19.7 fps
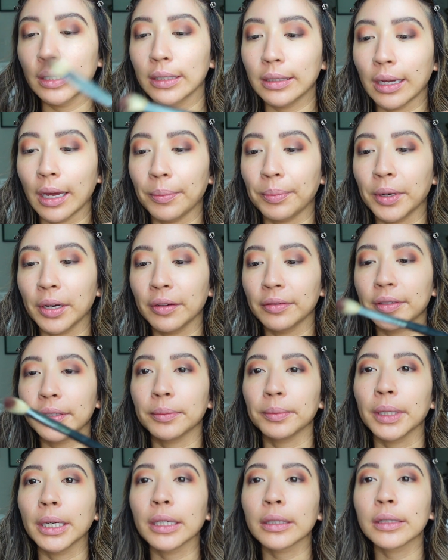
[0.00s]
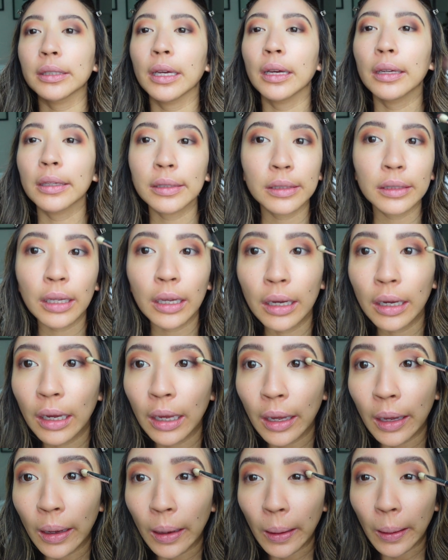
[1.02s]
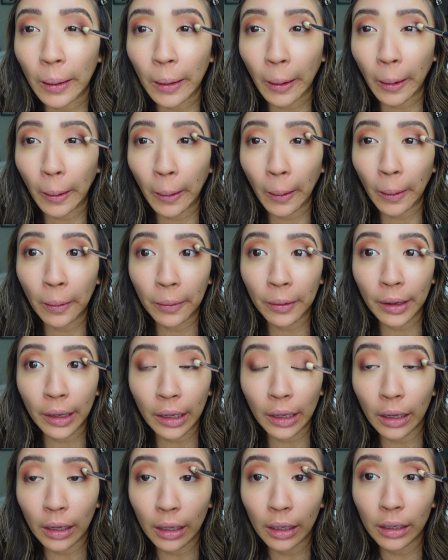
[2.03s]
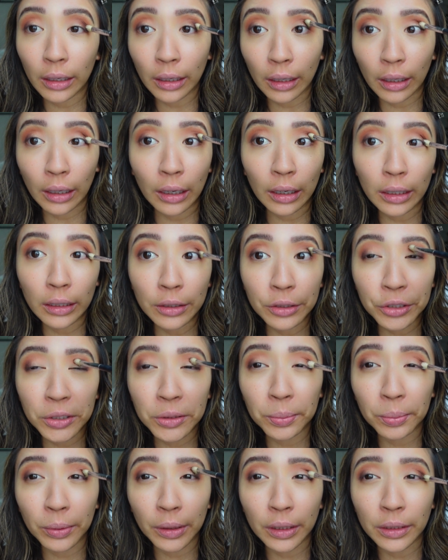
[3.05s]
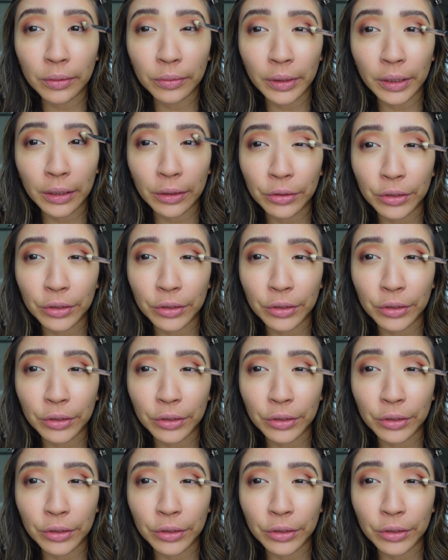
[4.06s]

tap off some excess, and go in and kind of just blend what you